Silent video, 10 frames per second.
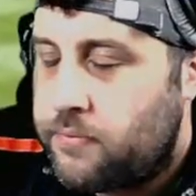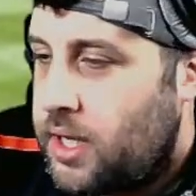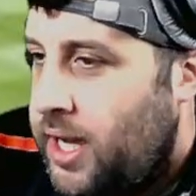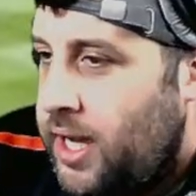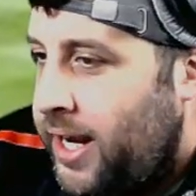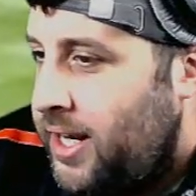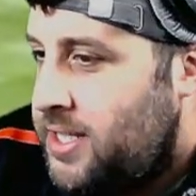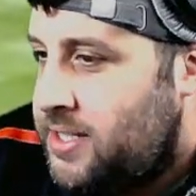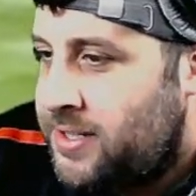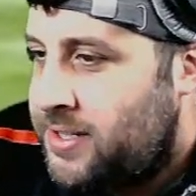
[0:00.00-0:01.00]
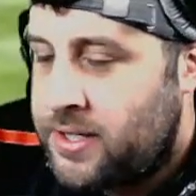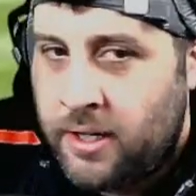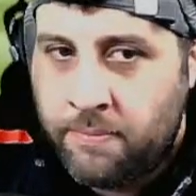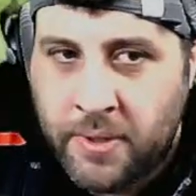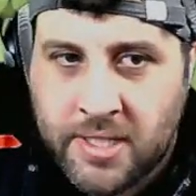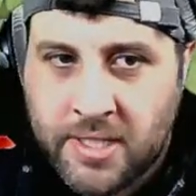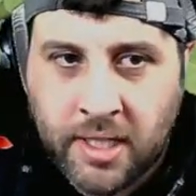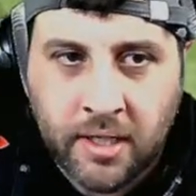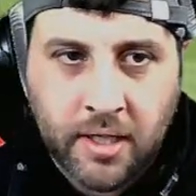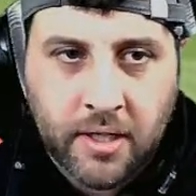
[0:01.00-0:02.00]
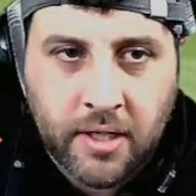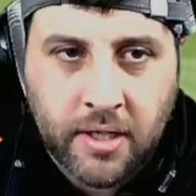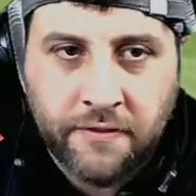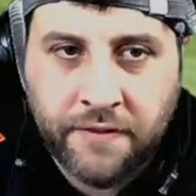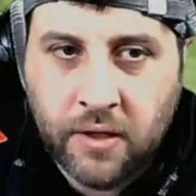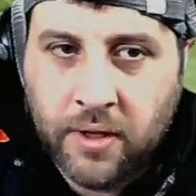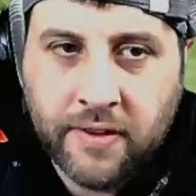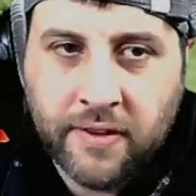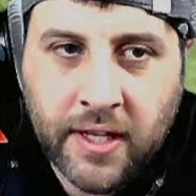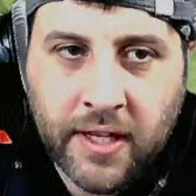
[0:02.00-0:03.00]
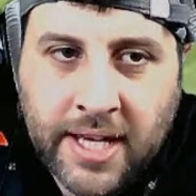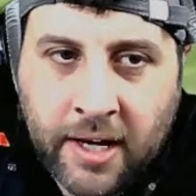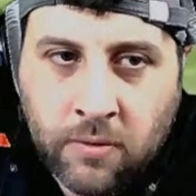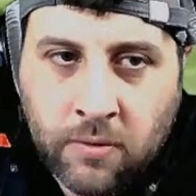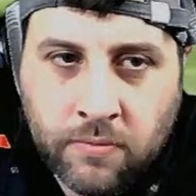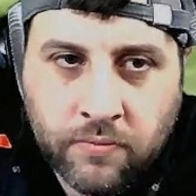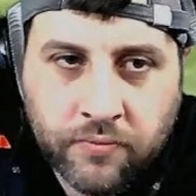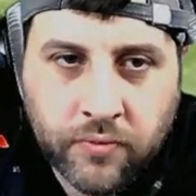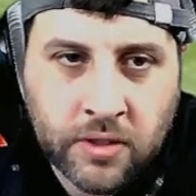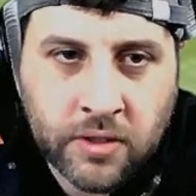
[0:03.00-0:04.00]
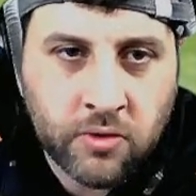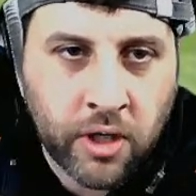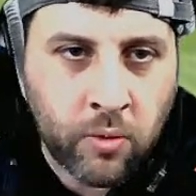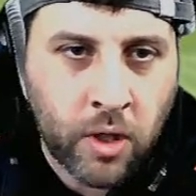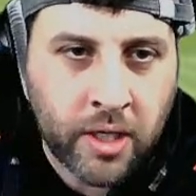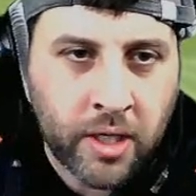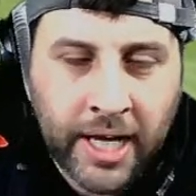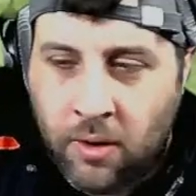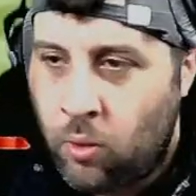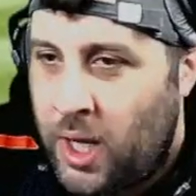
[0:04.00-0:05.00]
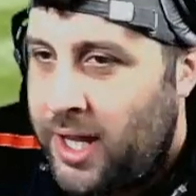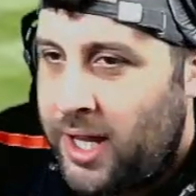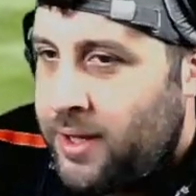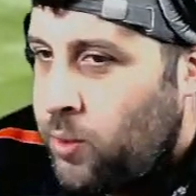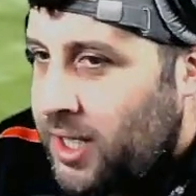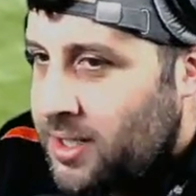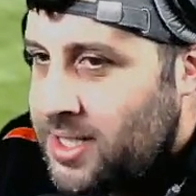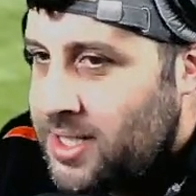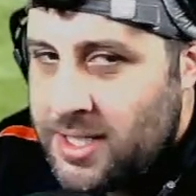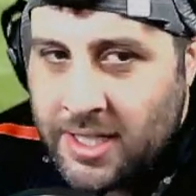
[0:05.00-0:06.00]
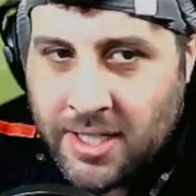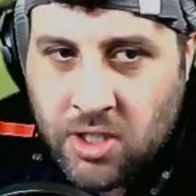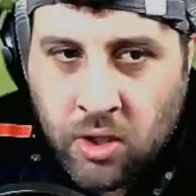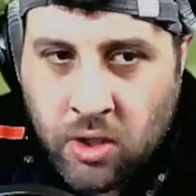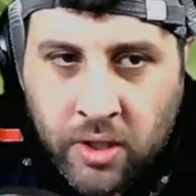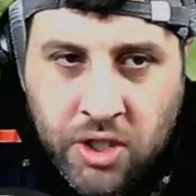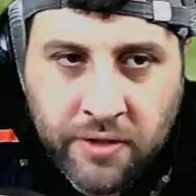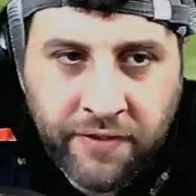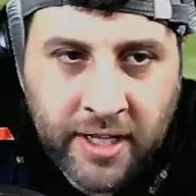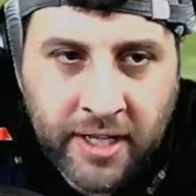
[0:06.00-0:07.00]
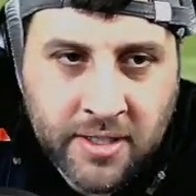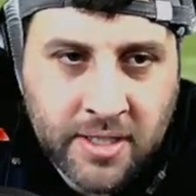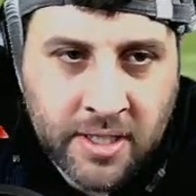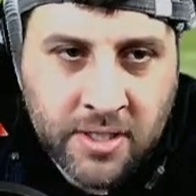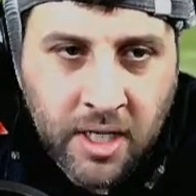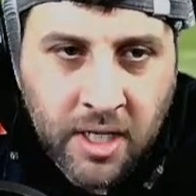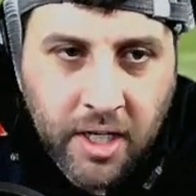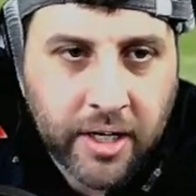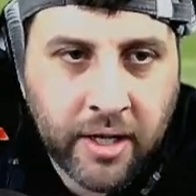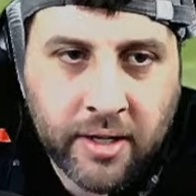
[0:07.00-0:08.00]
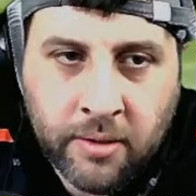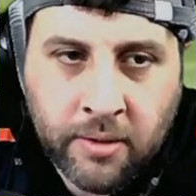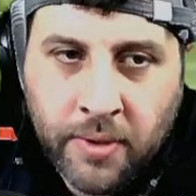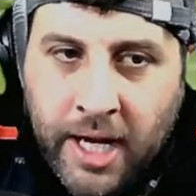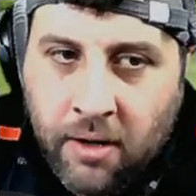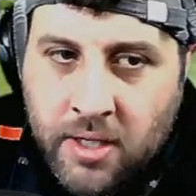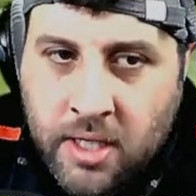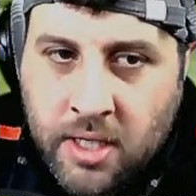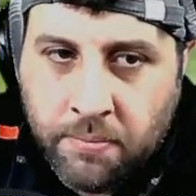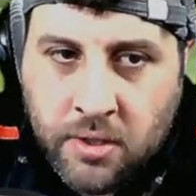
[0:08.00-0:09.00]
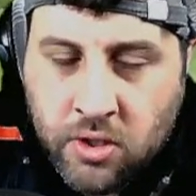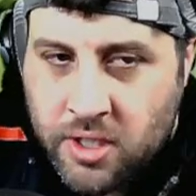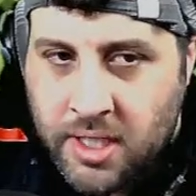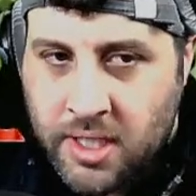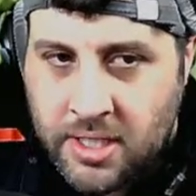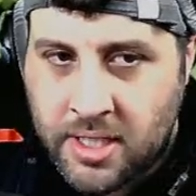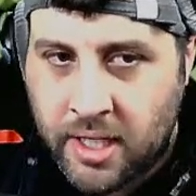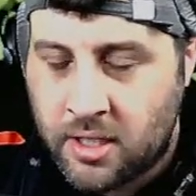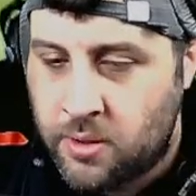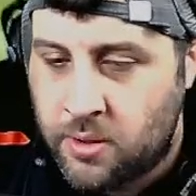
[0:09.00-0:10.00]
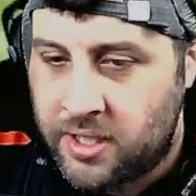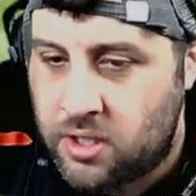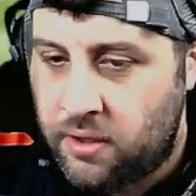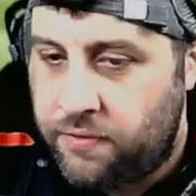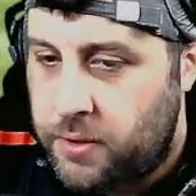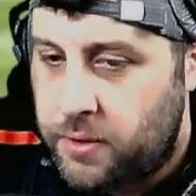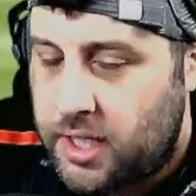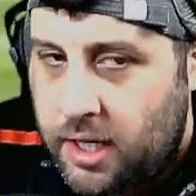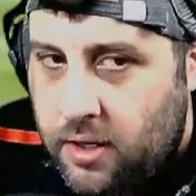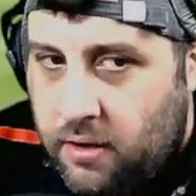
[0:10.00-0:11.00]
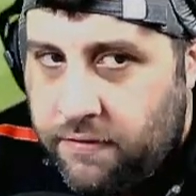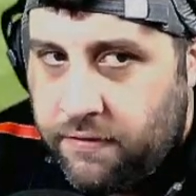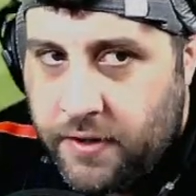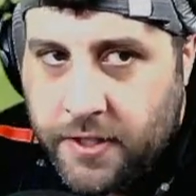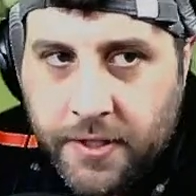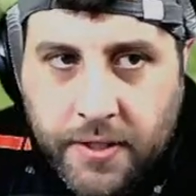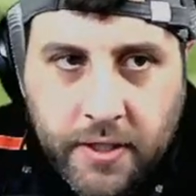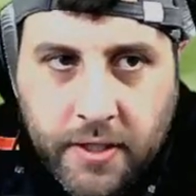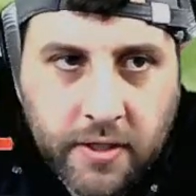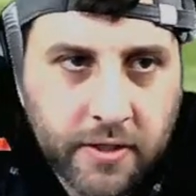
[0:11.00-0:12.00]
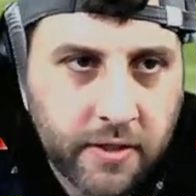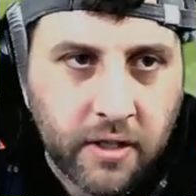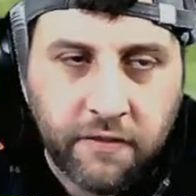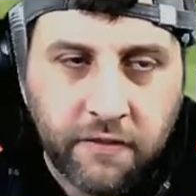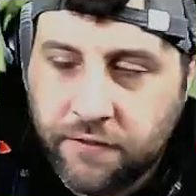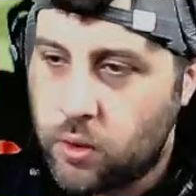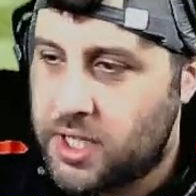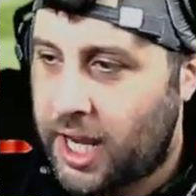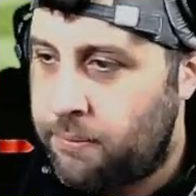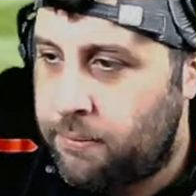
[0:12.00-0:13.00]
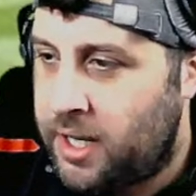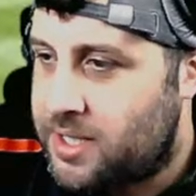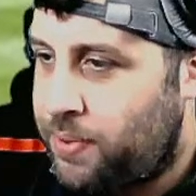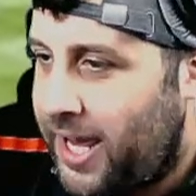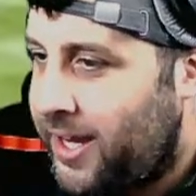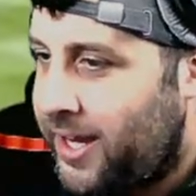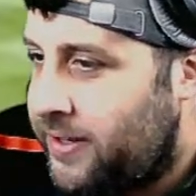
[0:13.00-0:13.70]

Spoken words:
analysts are busy figuring things out. Trying to work out where the weakness is in this Scottish defence as Ludlam carries up to just inside the 22 from the kickoff. 48 minutes played.